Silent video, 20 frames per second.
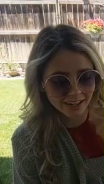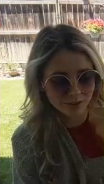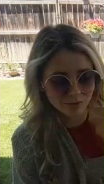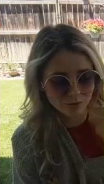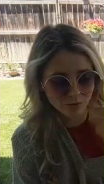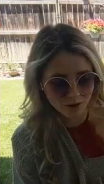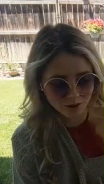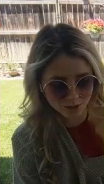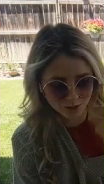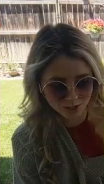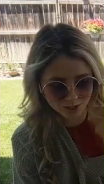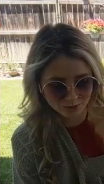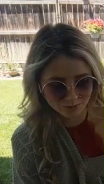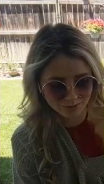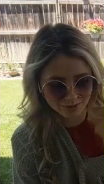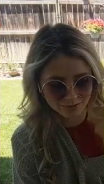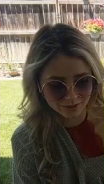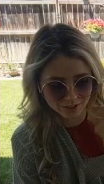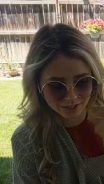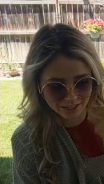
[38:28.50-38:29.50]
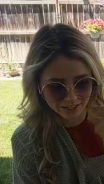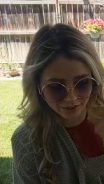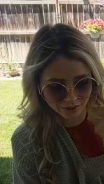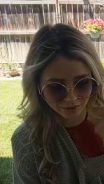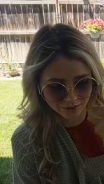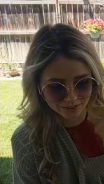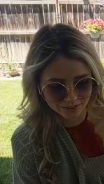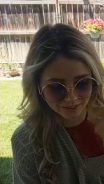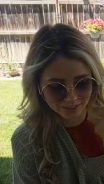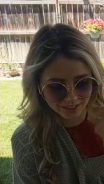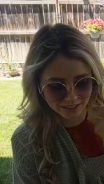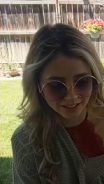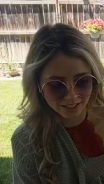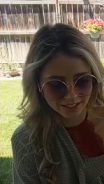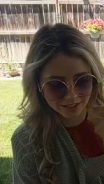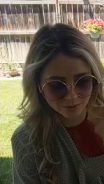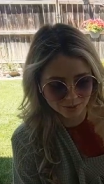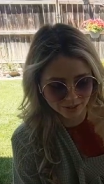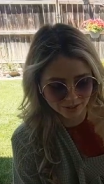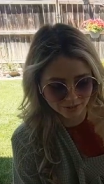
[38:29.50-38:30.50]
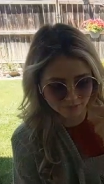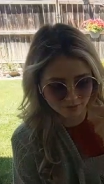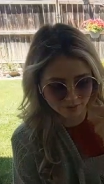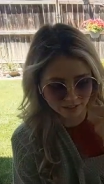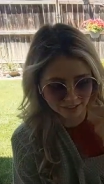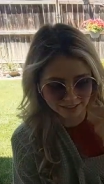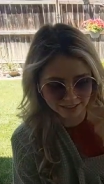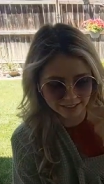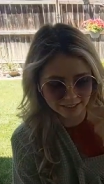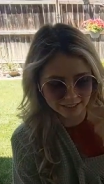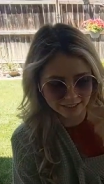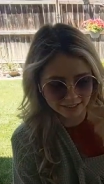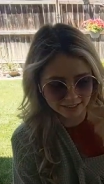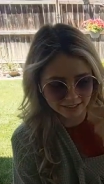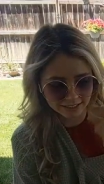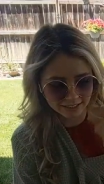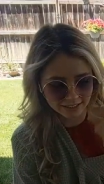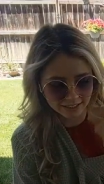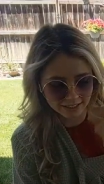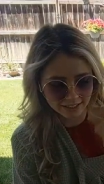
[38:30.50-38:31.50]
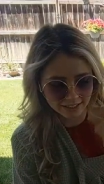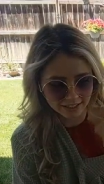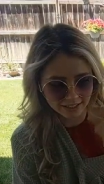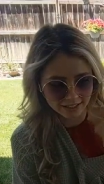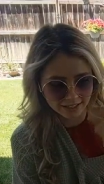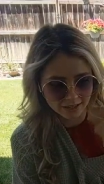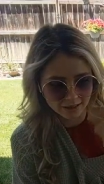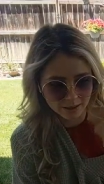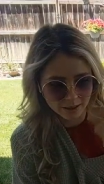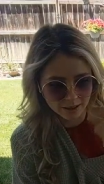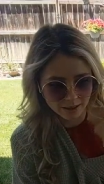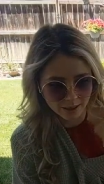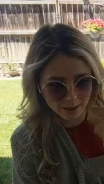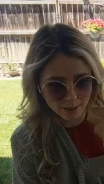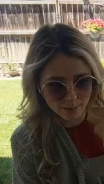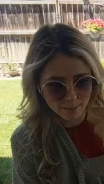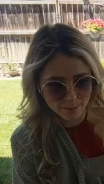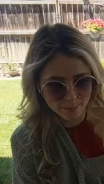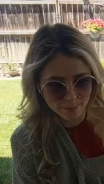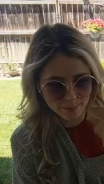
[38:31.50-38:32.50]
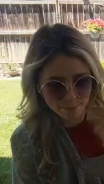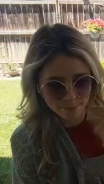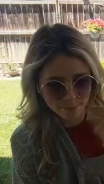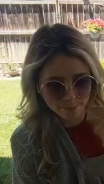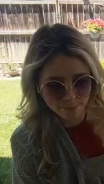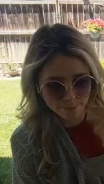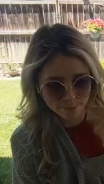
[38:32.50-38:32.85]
I'm watching Riverdale, and that's really fun. Um,